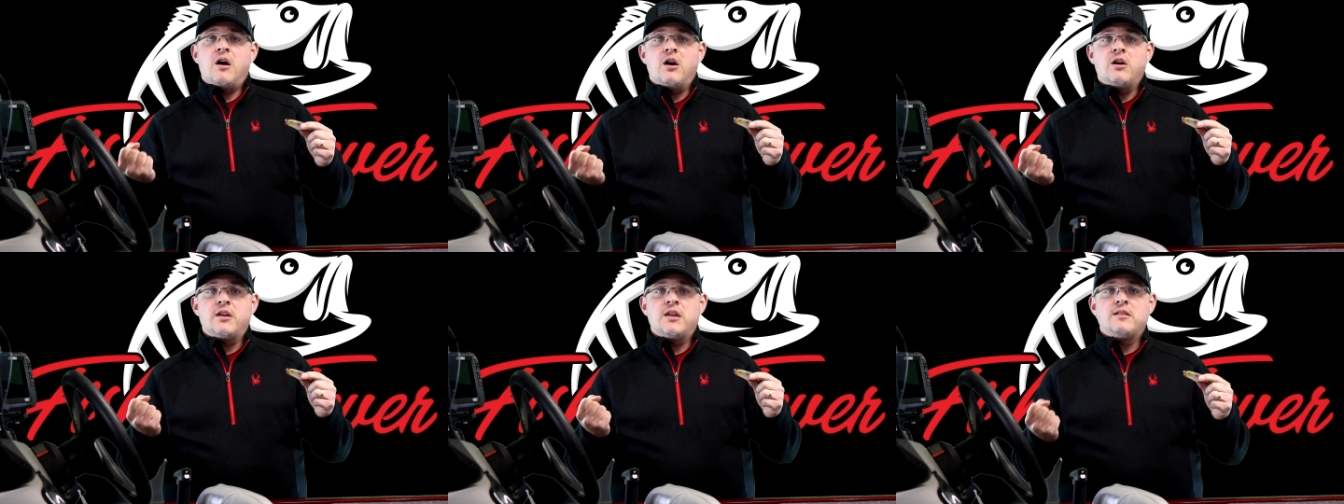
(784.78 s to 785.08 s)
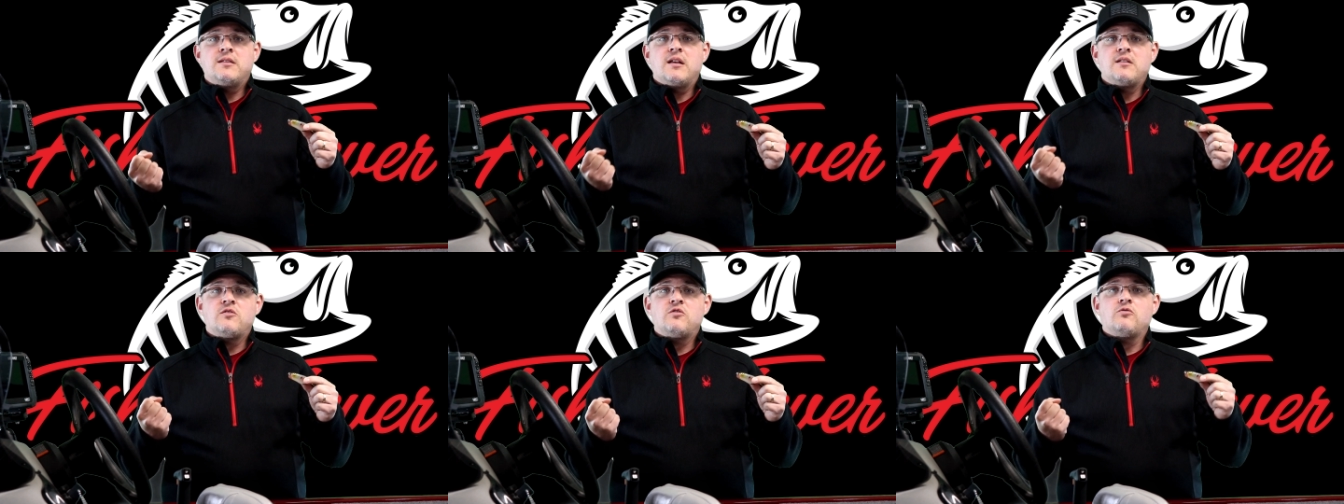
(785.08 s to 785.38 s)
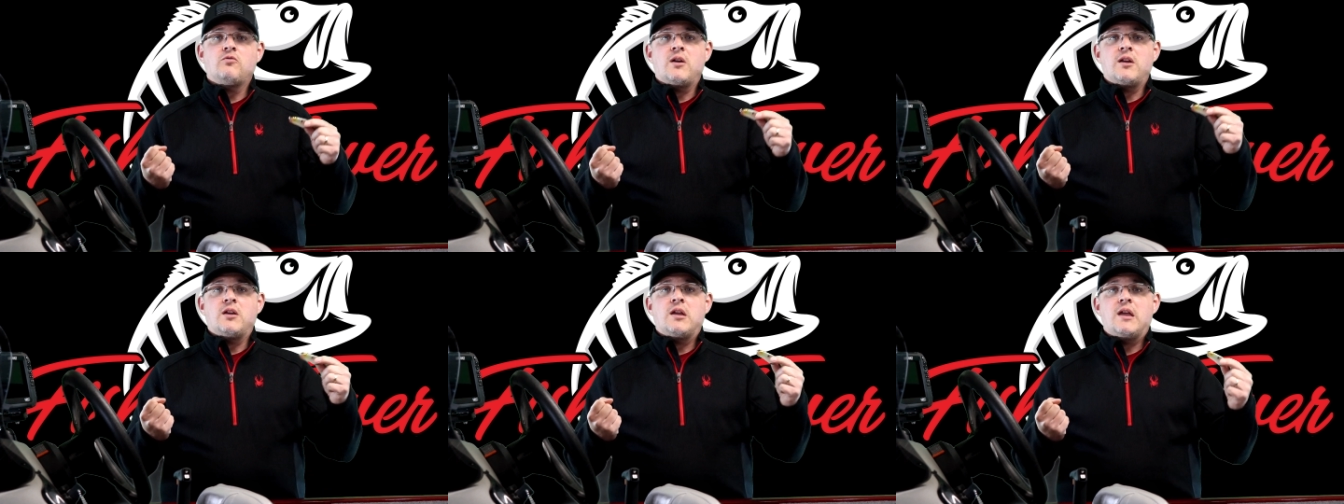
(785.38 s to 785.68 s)
I'll get that
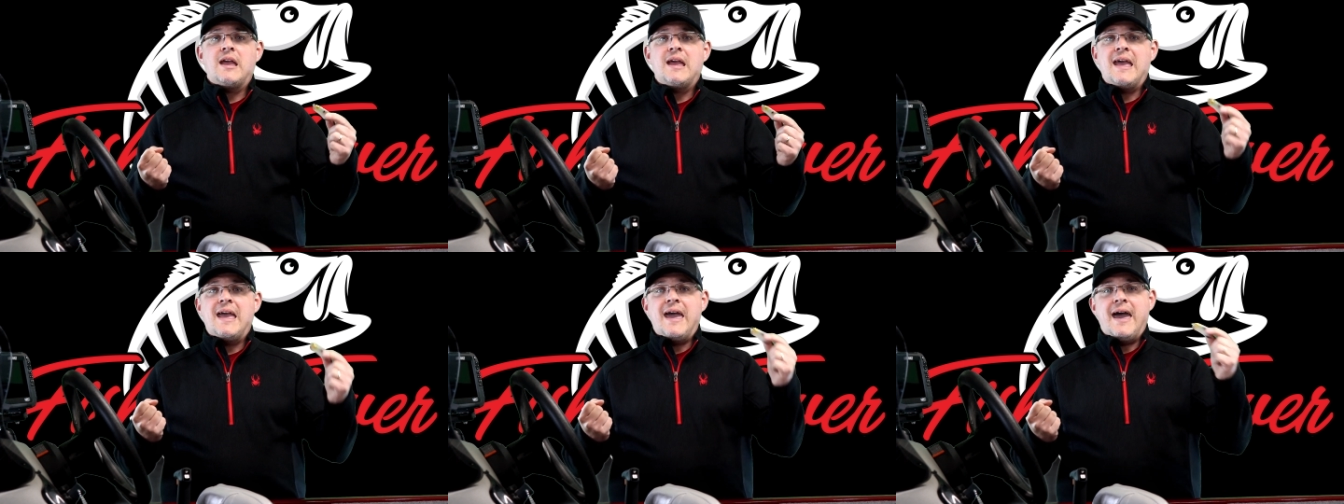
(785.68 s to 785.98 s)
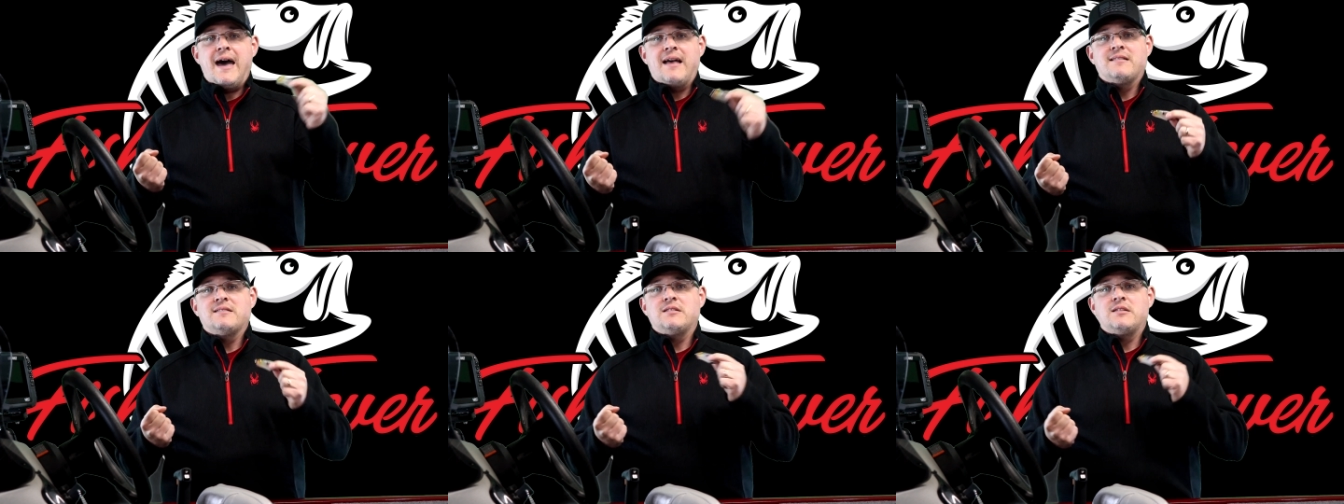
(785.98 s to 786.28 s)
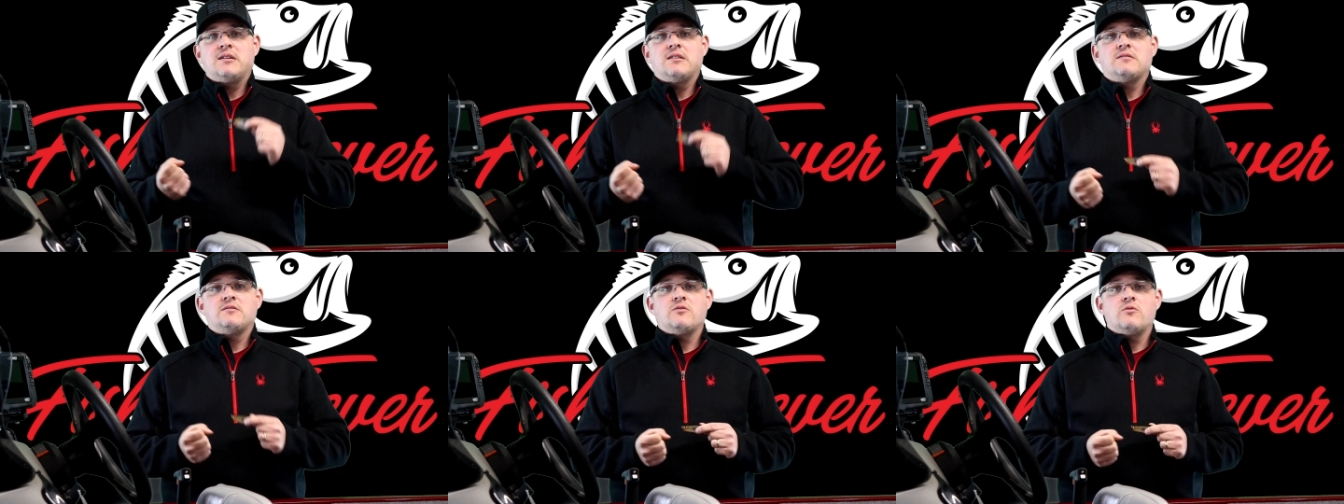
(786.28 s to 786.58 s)
strike as it
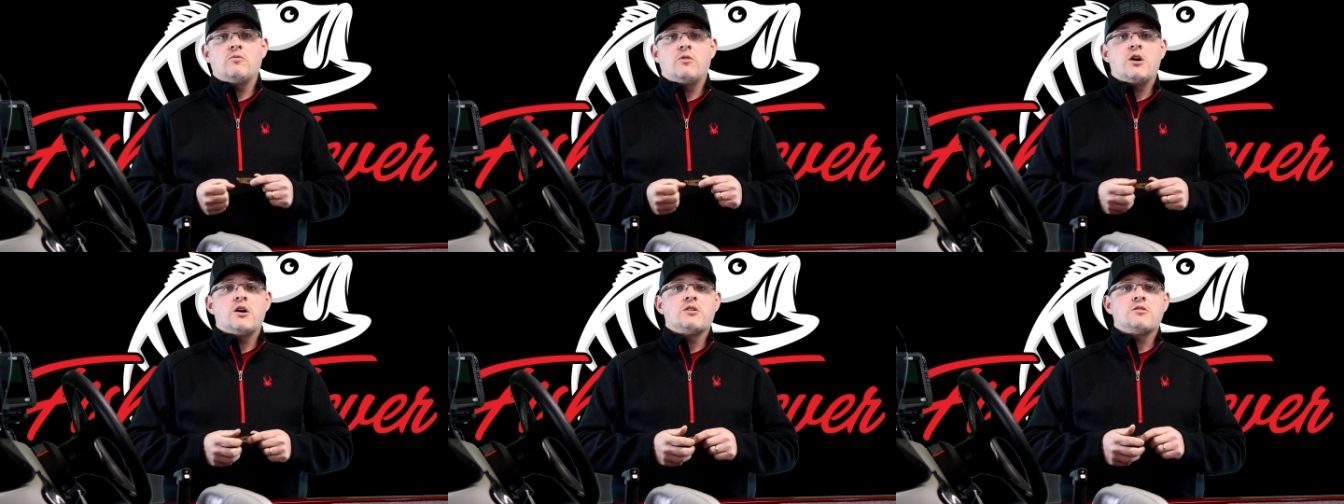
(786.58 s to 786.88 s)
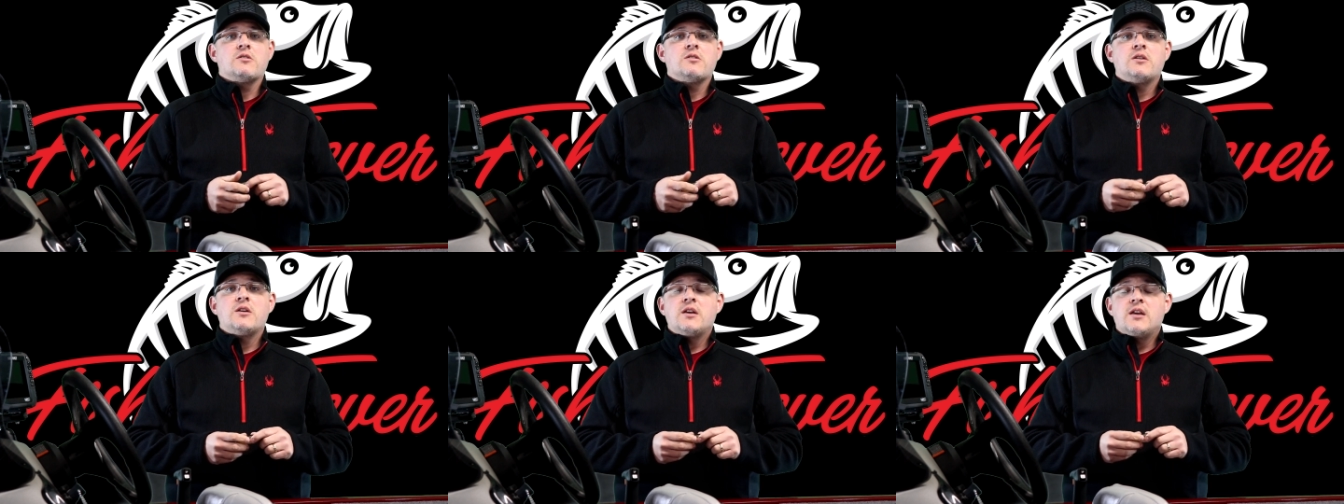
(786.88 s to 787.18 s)
hits the water.